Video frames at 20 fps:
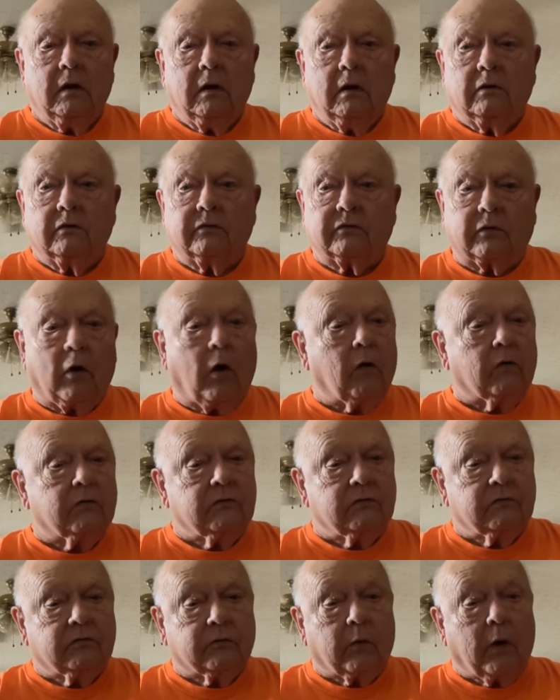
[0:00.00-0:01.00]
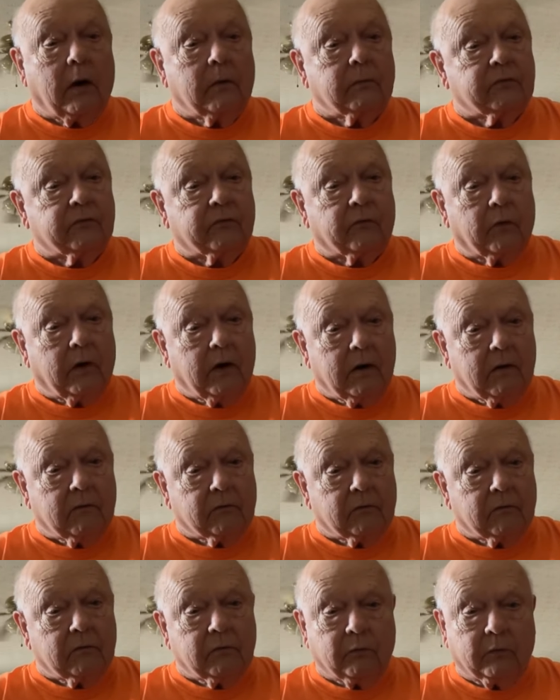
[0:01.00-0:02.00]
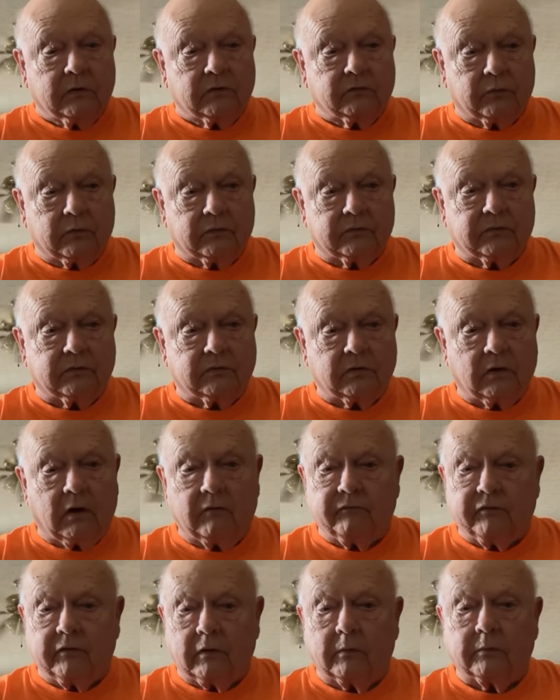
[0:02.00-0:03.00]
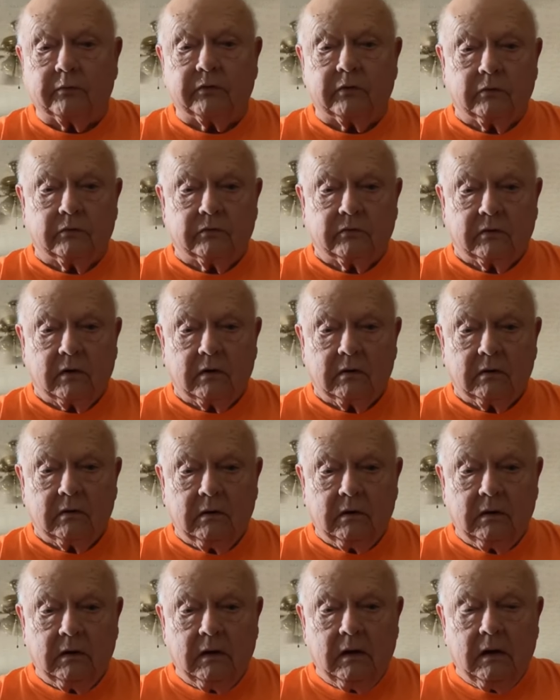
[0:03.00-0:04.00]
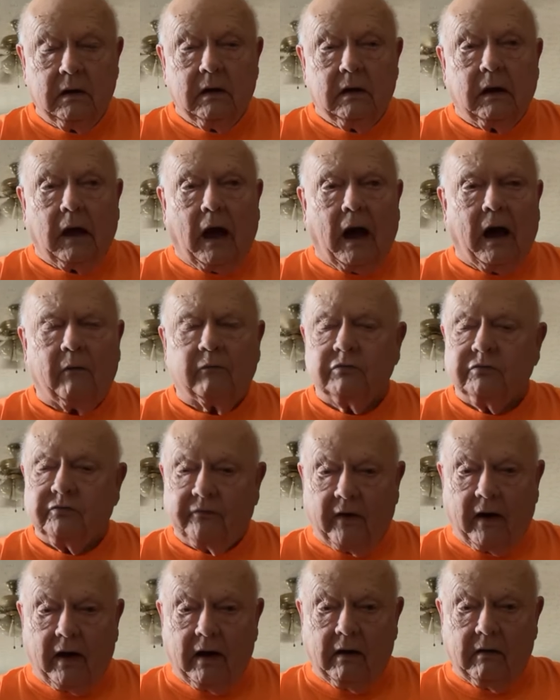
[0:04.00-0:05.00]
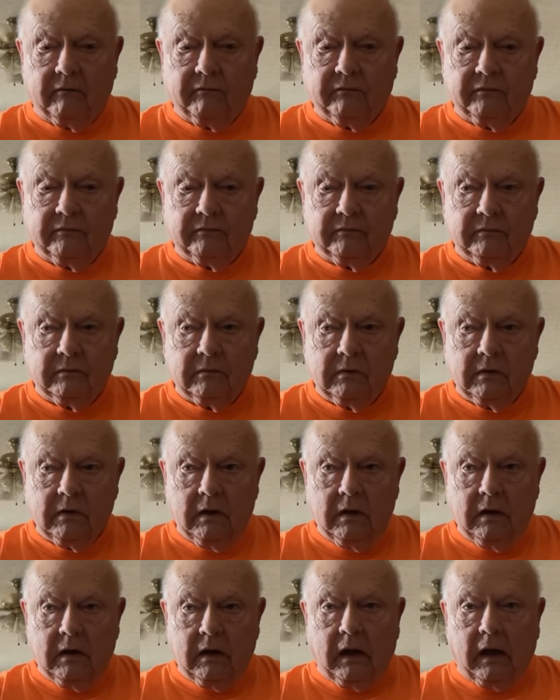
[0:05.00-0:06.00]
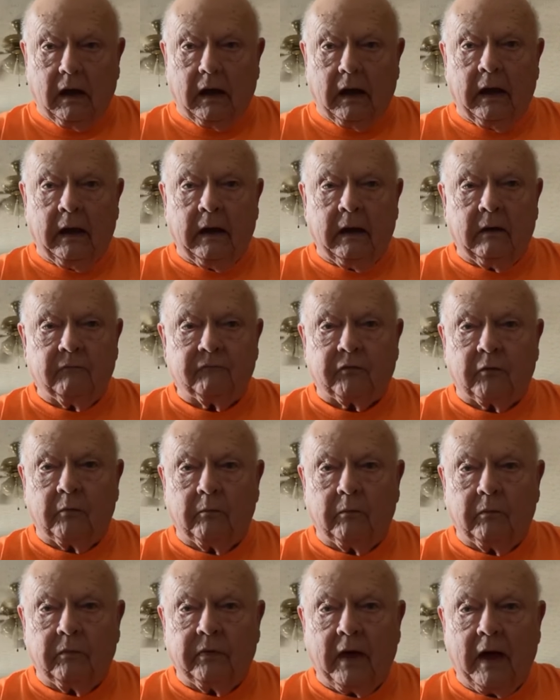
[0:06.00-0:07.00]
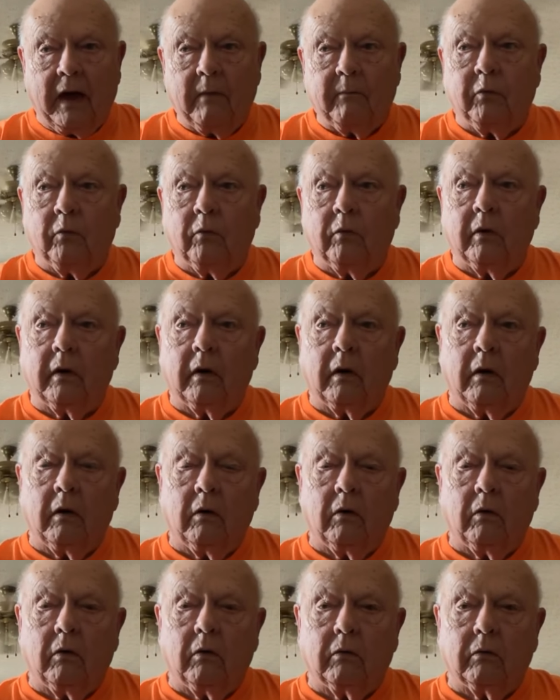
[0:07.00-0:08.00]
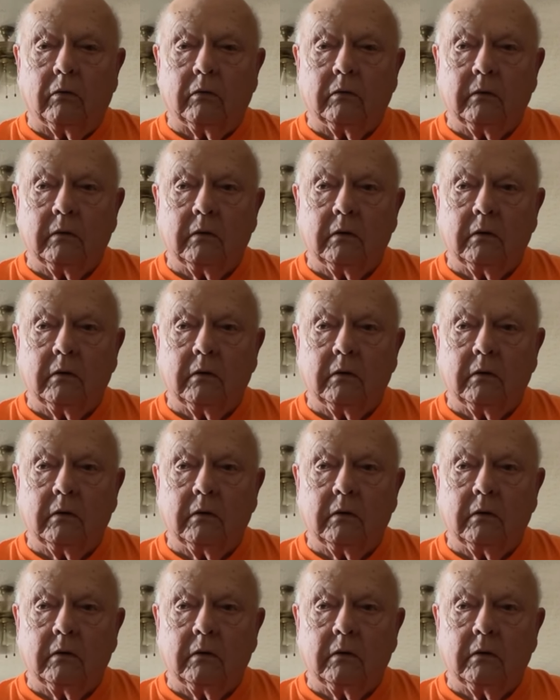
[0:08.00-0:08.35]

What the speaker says: Stars and Stripes Forever, which was John Philip Sousa. I was 5, and from that point on,